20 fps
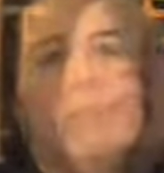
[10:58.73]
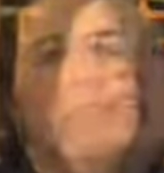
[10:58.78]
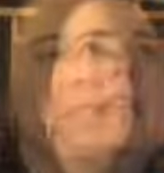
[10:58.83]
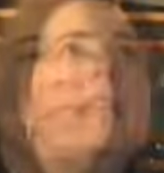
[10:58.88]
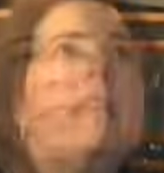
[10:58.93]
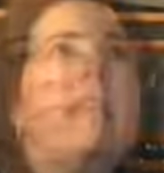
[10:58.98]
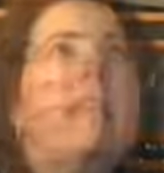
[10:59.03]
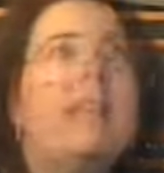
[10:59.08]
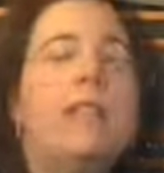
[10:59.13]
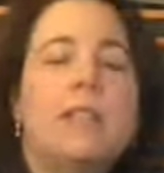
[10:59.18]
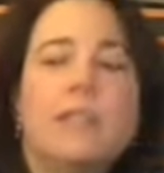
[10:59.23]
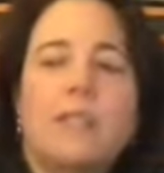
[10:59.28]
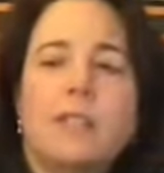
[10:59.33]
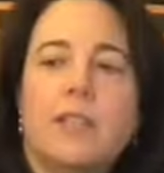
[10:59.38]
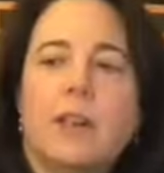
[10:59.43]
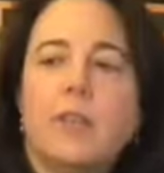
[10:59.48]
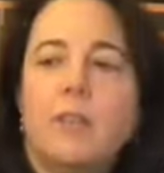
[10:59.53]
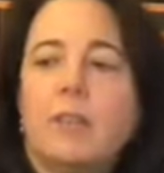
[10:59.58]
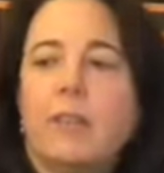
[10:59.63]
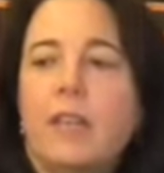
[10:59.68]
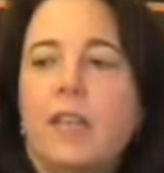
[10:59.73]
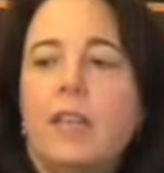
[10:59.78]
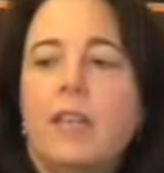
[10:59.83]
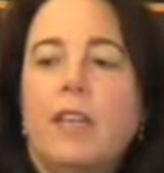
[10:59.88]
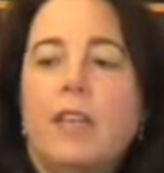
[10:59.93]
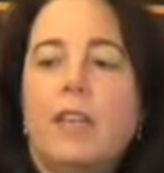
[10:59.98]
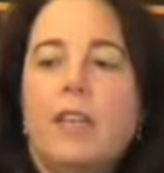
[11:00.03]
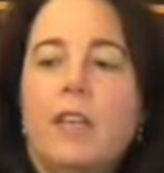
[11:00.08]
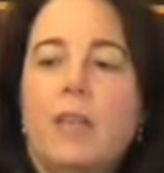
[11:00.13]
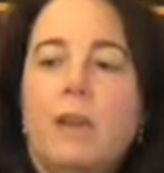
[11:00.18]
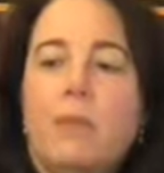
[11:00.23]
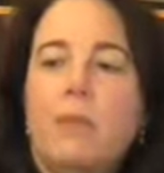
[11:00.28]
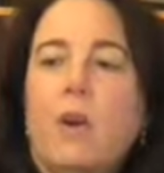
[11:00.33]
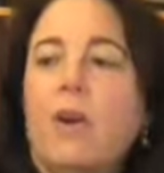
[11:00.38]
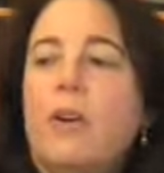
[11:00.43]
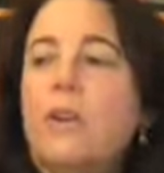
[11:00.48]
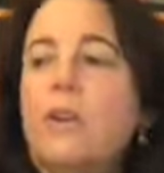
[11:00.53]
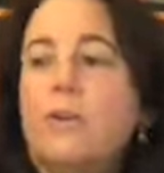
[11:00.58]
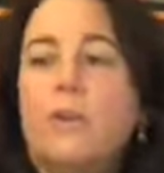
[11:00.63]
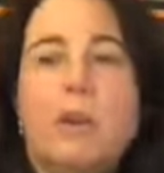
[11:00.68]
In eDiscovery,
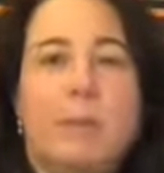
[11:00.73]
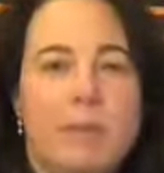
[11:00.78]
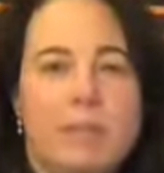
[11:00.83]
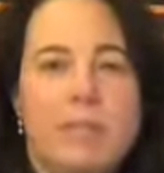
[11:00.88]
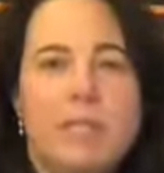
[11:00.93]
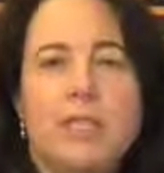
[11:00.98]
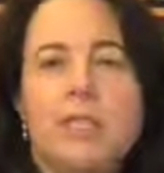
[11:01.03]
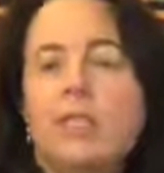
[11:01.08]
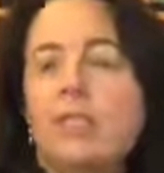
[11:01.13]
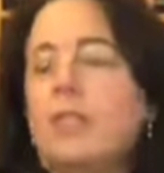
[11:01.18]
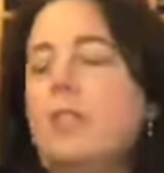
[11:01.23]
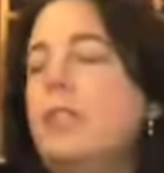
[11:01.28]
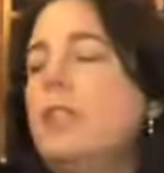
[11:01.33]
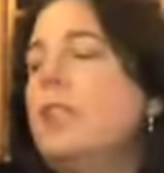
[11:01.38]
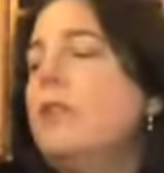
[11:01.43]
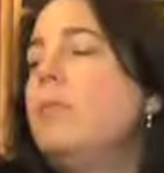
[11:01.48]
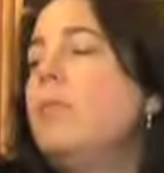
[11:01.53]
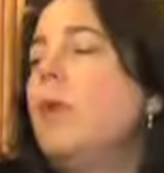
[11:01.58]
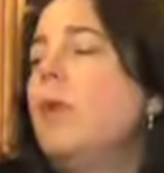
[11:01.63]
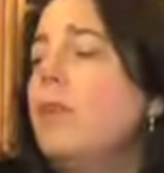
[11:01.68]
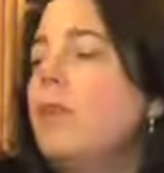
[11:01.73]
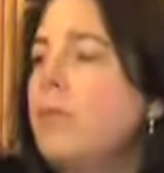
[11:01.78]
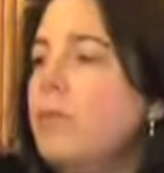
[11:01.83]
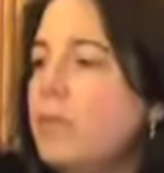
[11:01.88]
I mentioned this earlier, part of